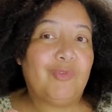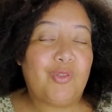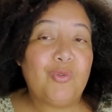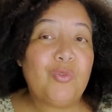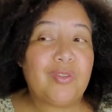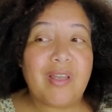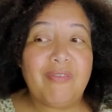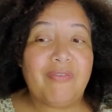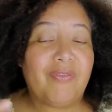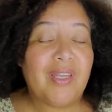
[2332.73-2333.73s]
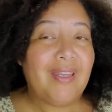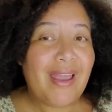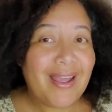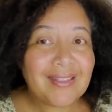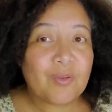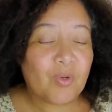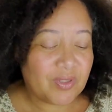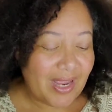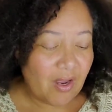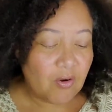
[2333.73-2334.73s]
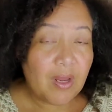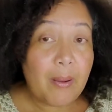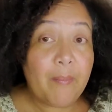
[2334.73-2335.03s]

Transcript: do stuff hasn't worked out.